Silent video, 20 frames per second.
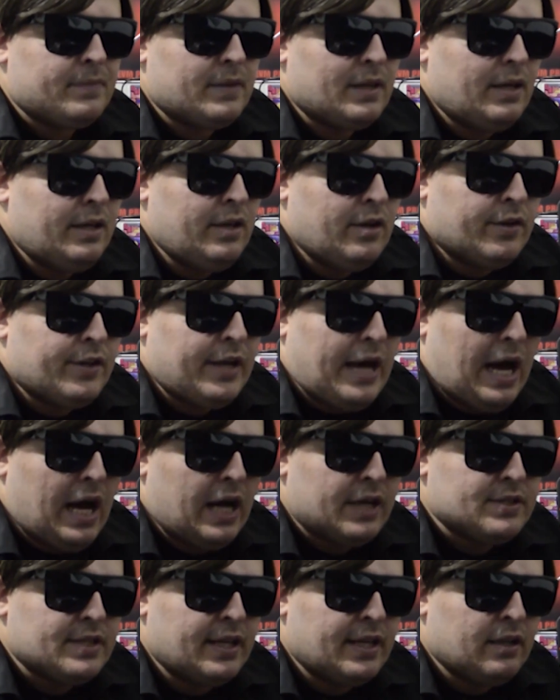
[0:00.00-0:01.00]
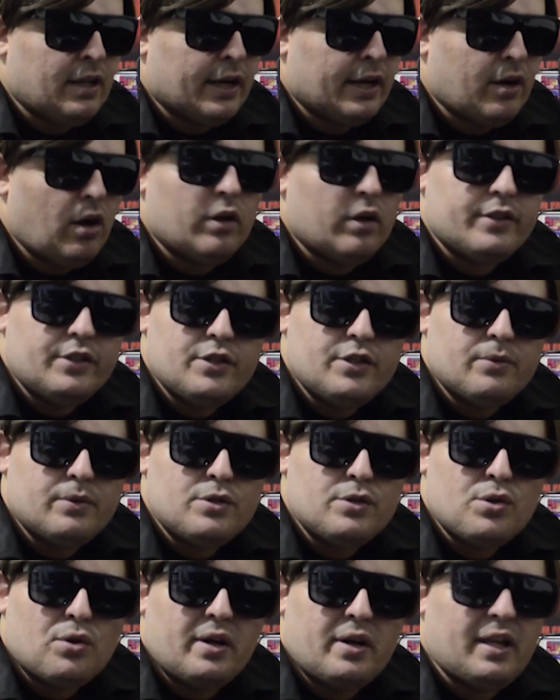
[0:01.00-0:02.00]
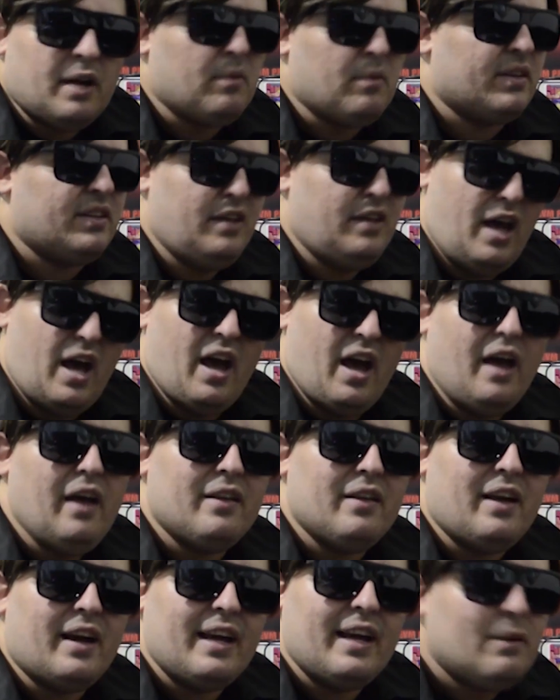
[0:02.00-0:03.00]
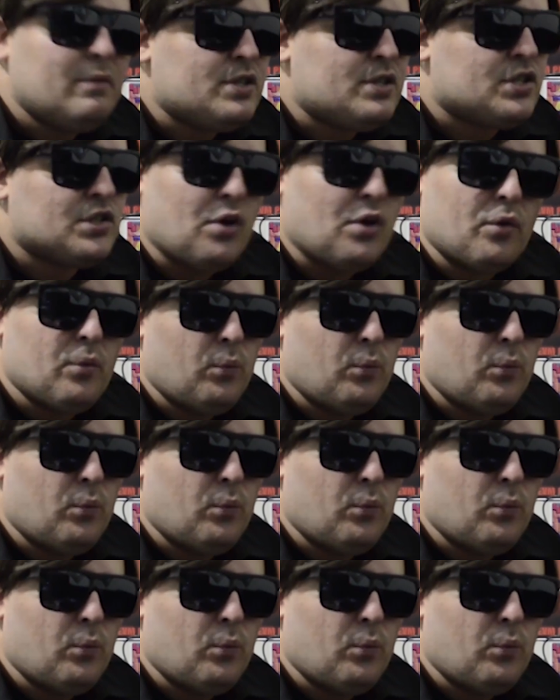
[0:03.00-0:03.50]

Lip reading: you know, they're asking like, "Oh, did you enjoy that one?" Yeah, like, and it was so